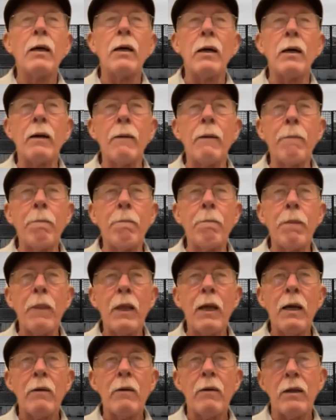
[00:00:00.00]

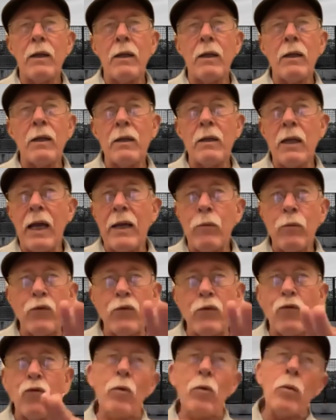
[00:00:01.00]
Um, like
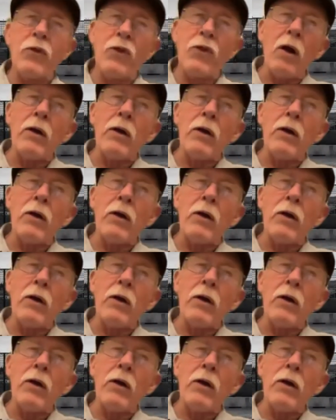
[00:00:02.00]
was true with